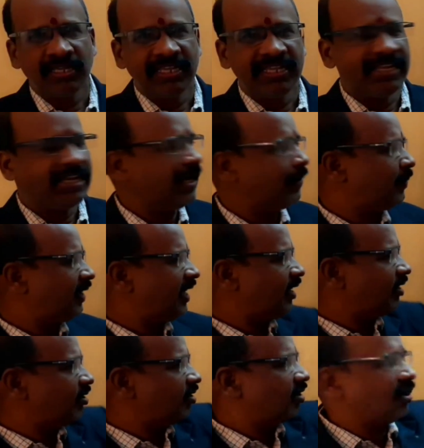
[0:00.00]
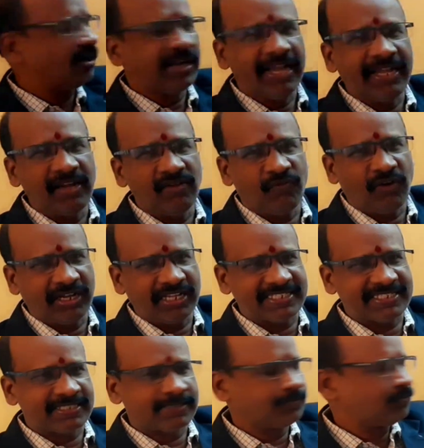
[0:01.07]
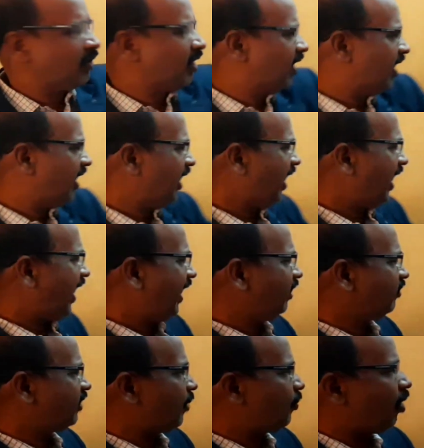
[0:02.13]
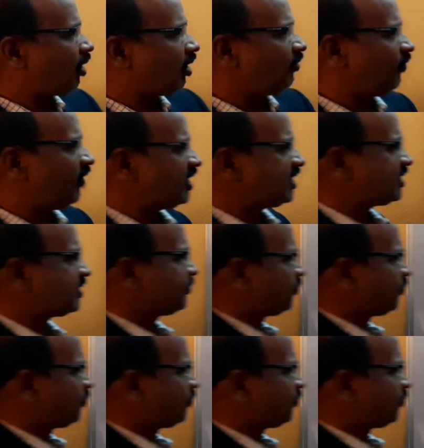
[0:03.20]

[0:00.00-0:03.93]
It began 1940s, and the modern phase